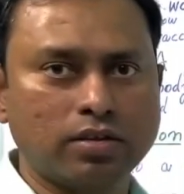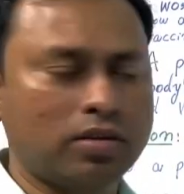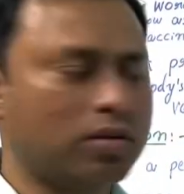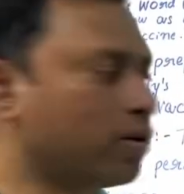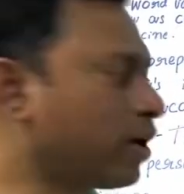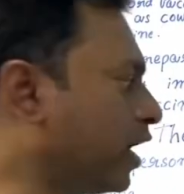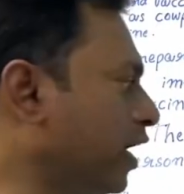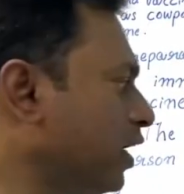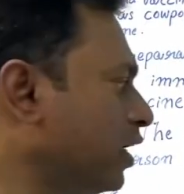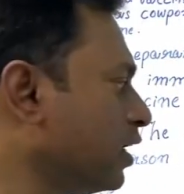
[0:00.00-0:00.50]

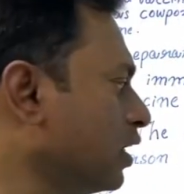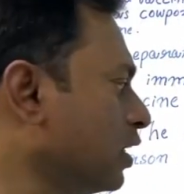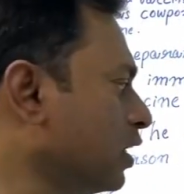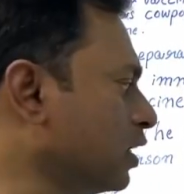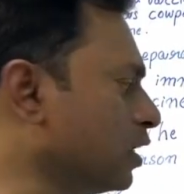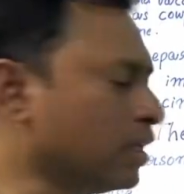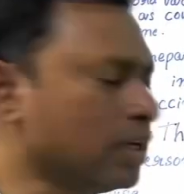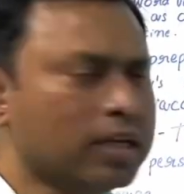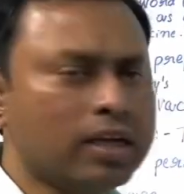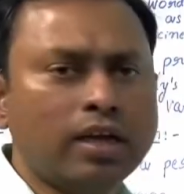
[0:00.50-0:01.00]
Okay,
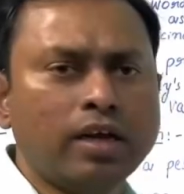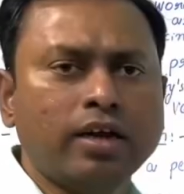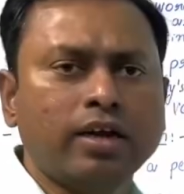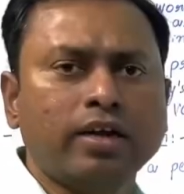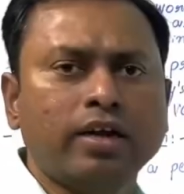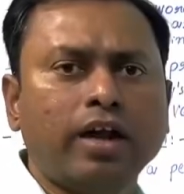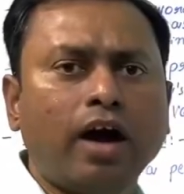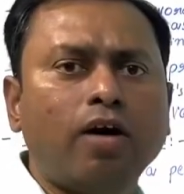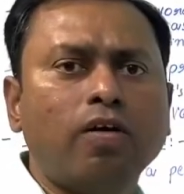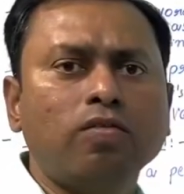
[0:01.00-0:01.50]

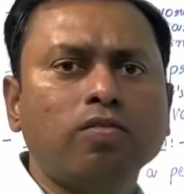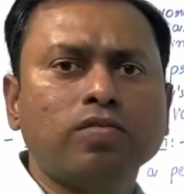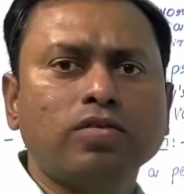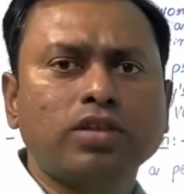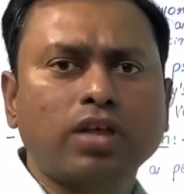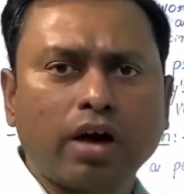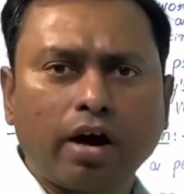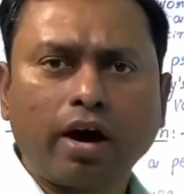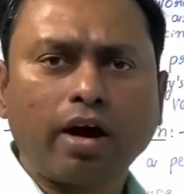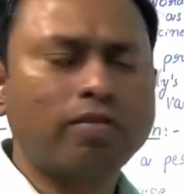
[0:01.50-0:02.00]
now
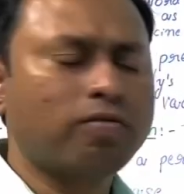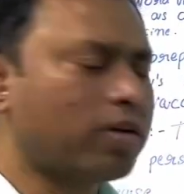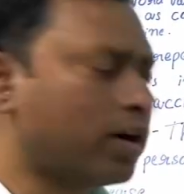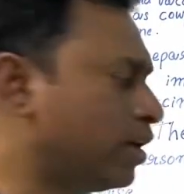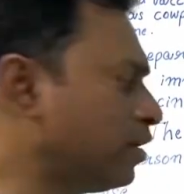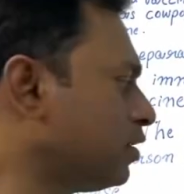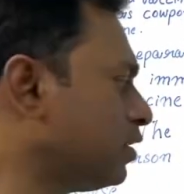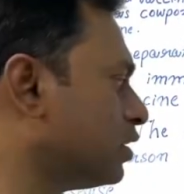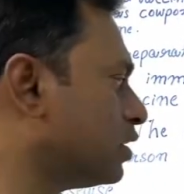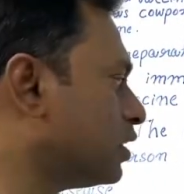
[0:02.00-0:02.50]
third one,